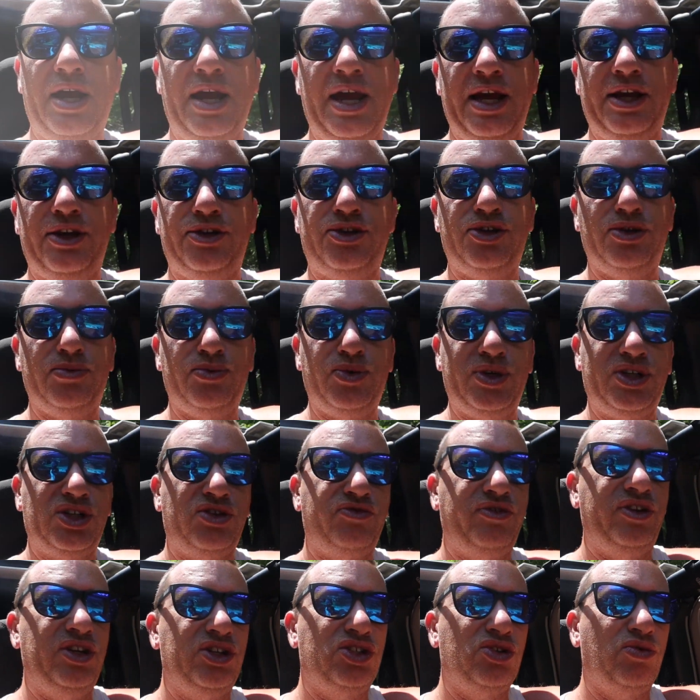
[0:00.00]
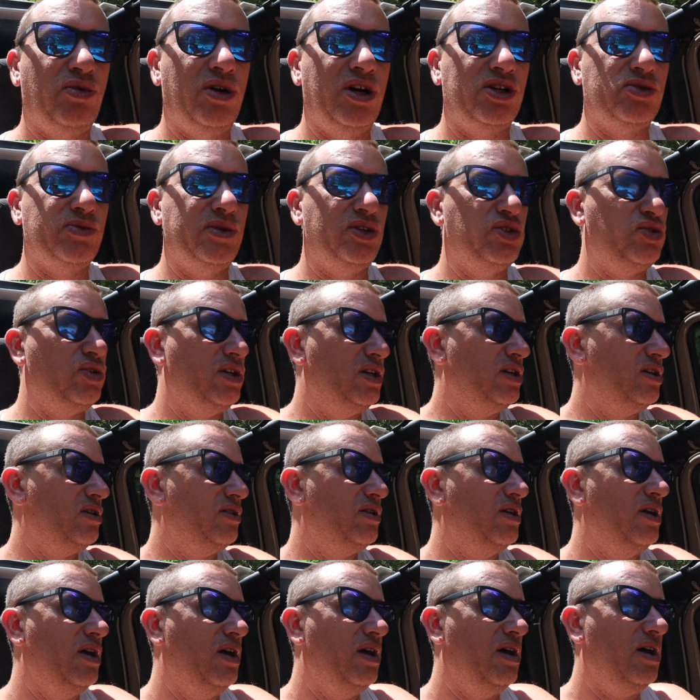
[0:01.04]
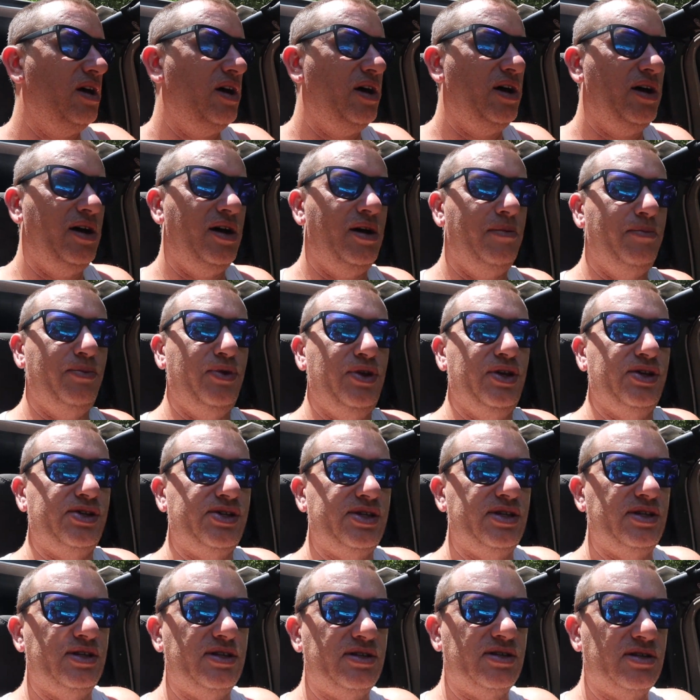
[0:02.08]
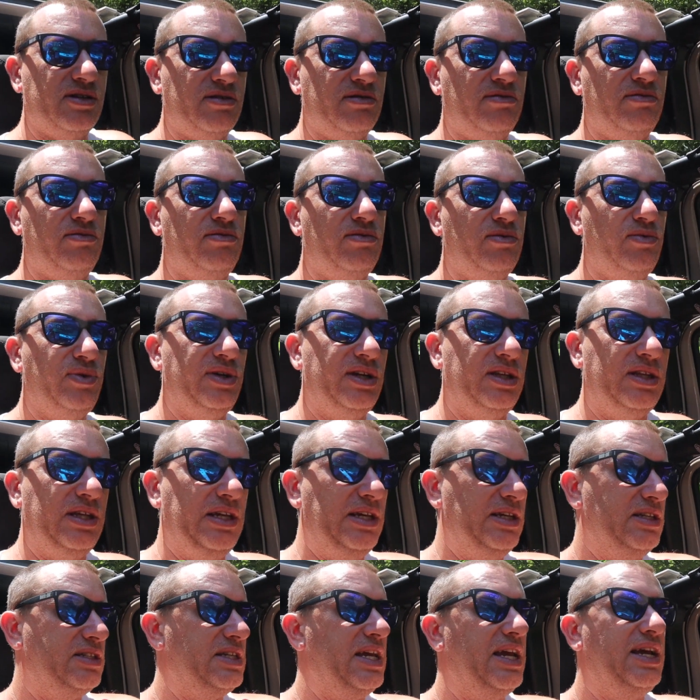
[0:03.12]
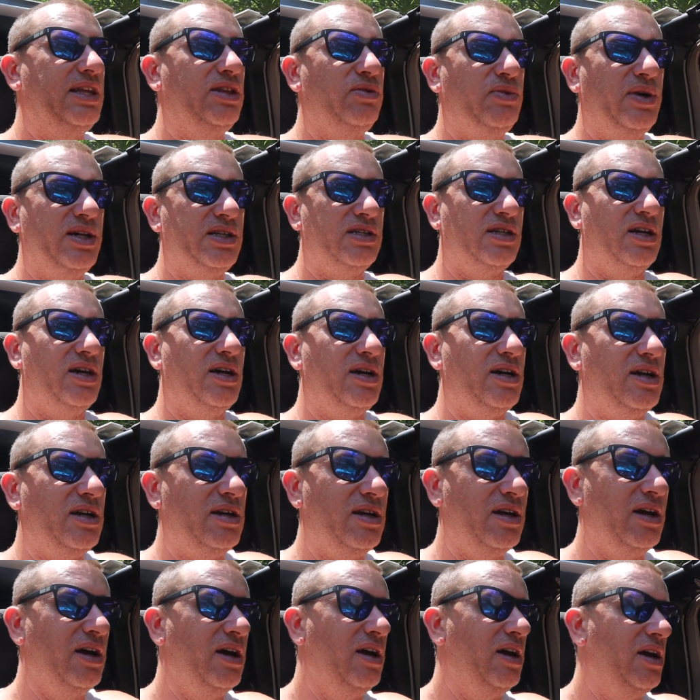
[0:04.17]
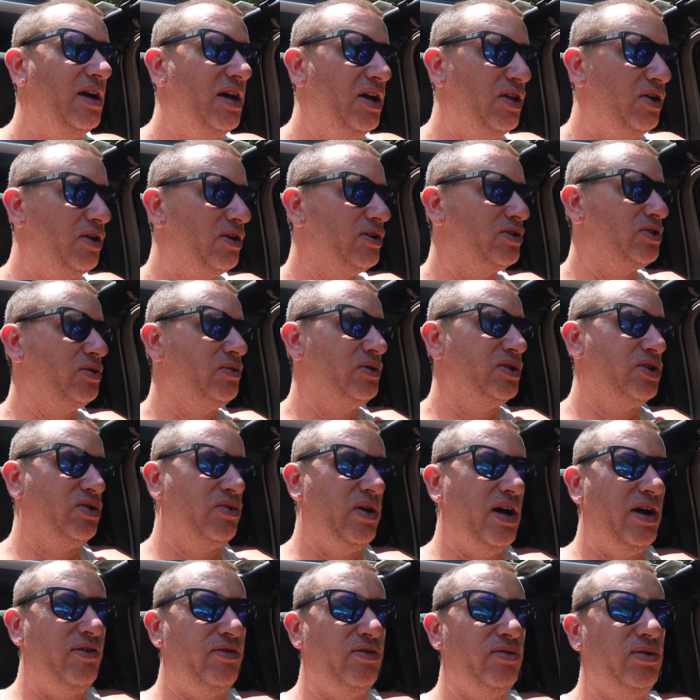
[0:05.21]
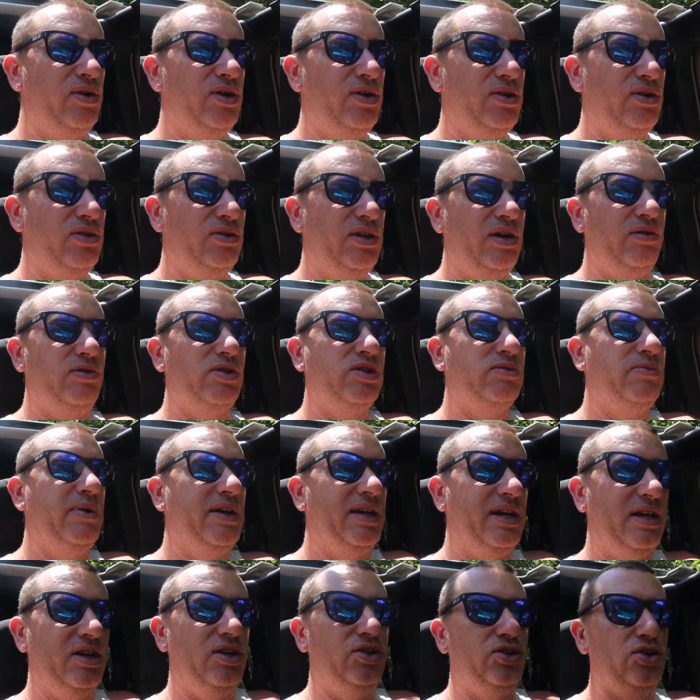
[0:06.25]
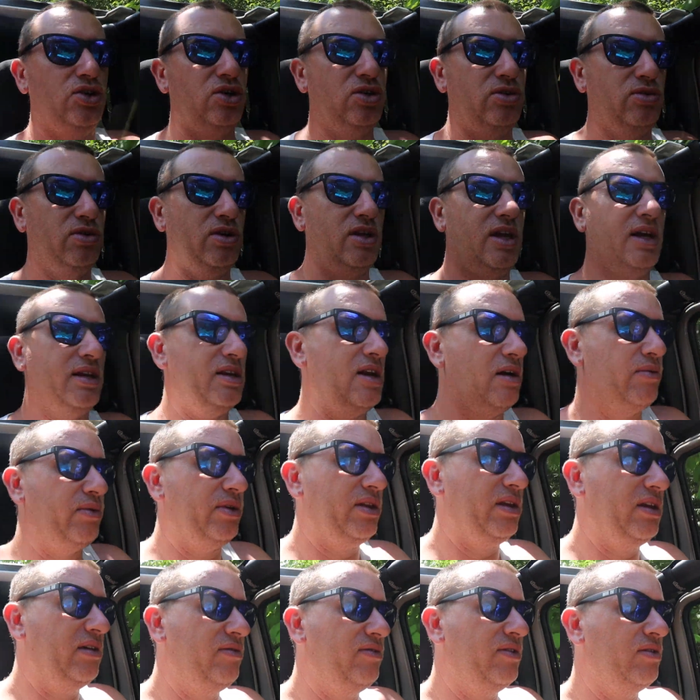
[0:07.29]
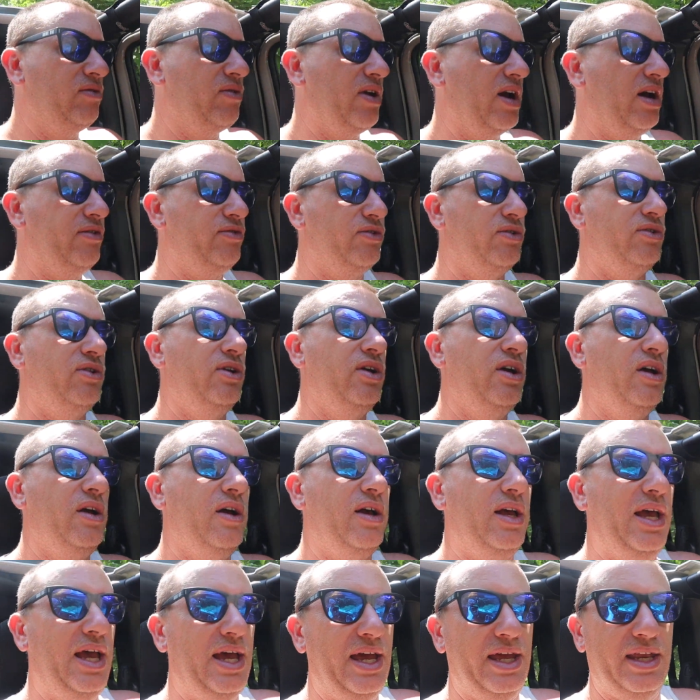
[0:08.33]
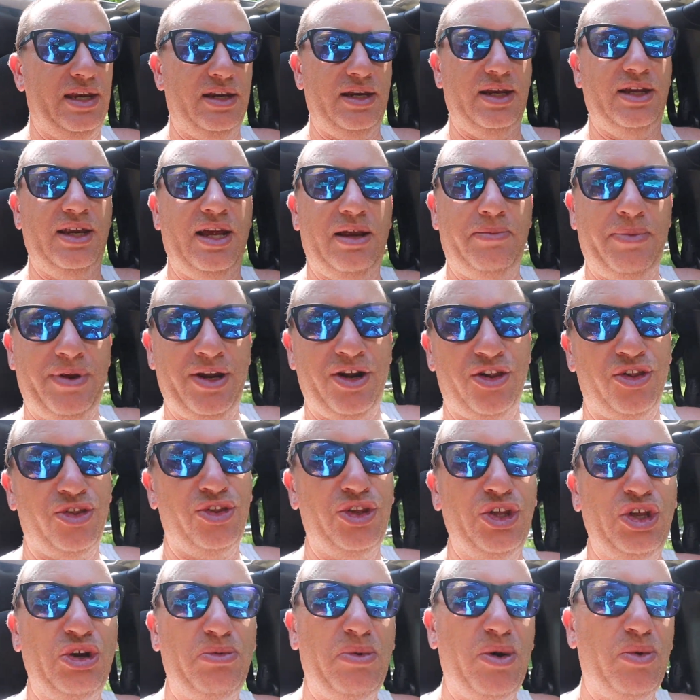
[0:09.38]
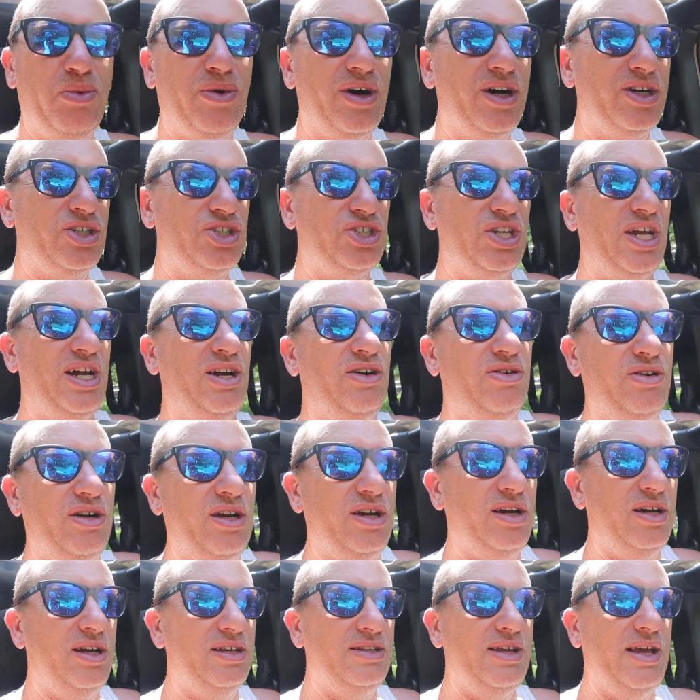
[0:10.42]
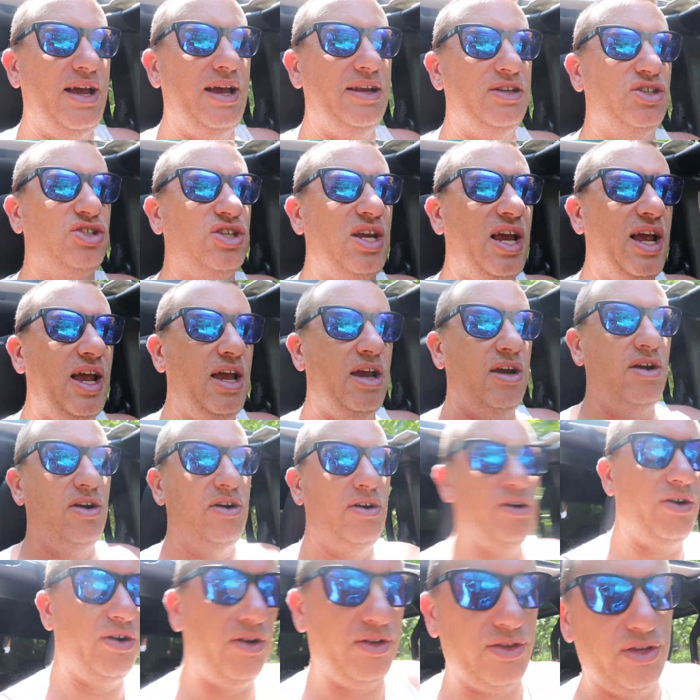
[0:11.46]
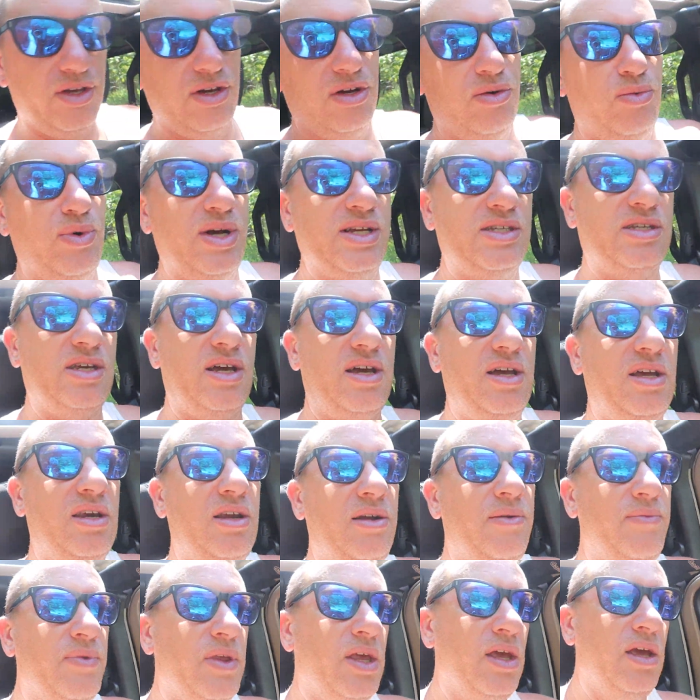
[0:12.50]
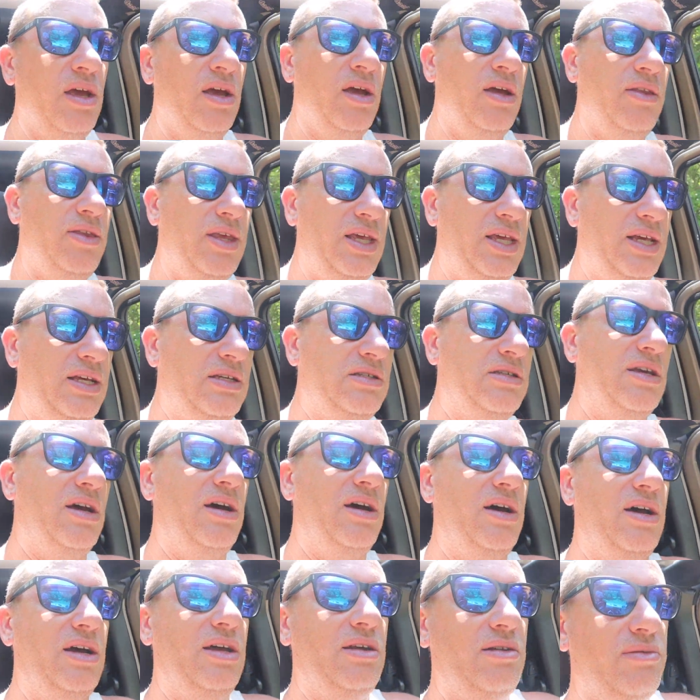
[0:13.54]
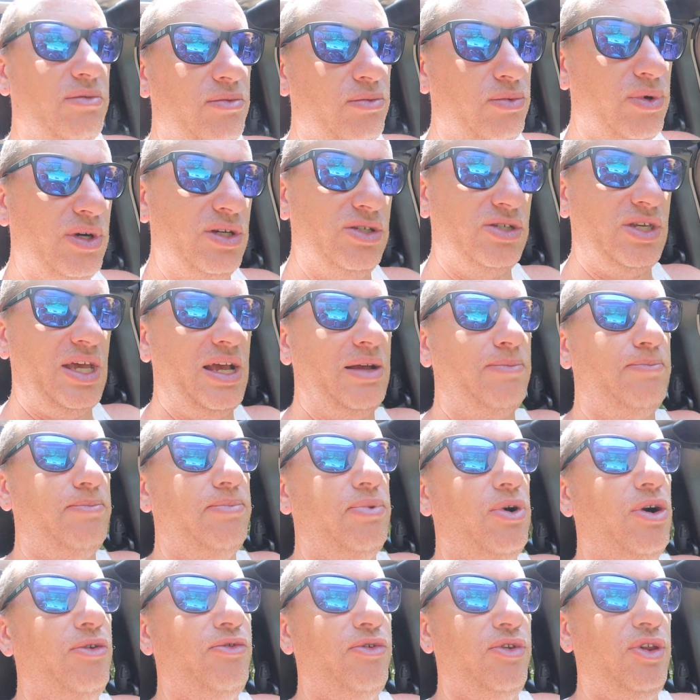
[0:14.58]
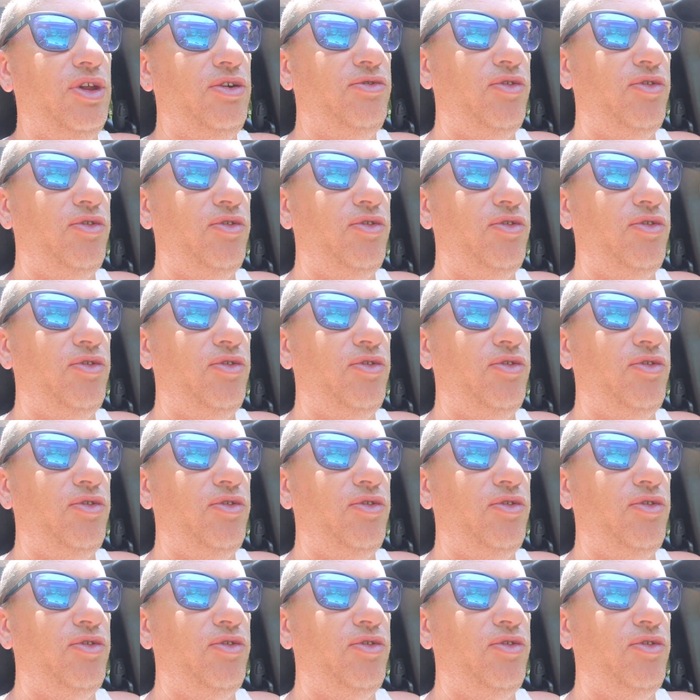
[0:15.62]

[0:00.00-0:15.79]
Hey YouTube, we just finished the Roswell Trail. We did the east and the west side. It largely was a gravel road that was made out of dirt, like not really even gravel. And it had been a little bit washed out, edge to hair on the west side. The east side was like perfectly